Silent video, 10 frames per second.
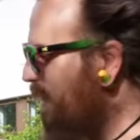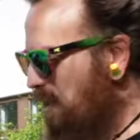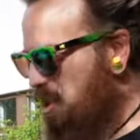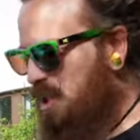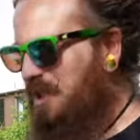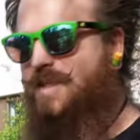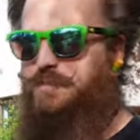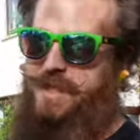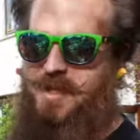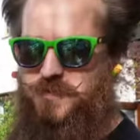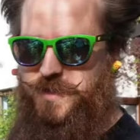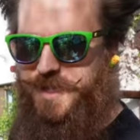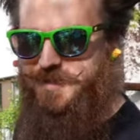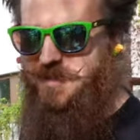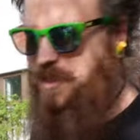the shield because we're
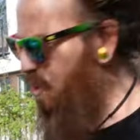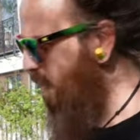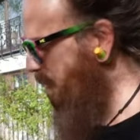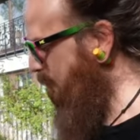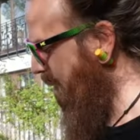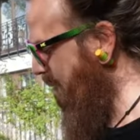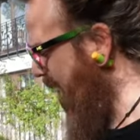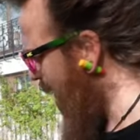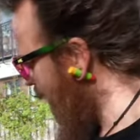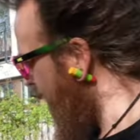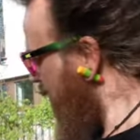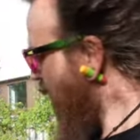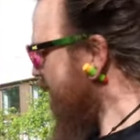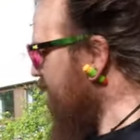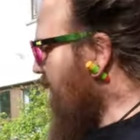testing a shield buster. So
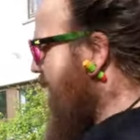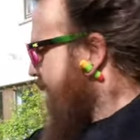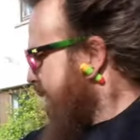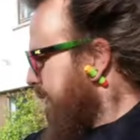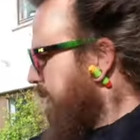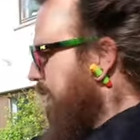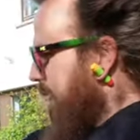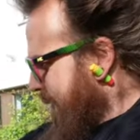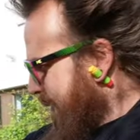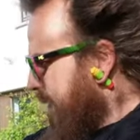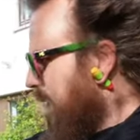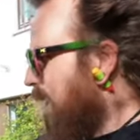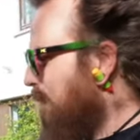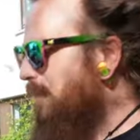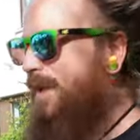let's see
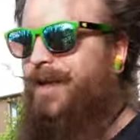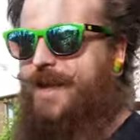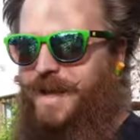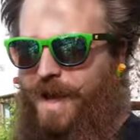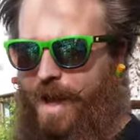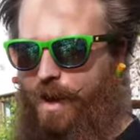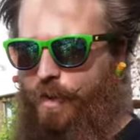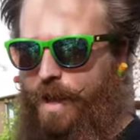um, how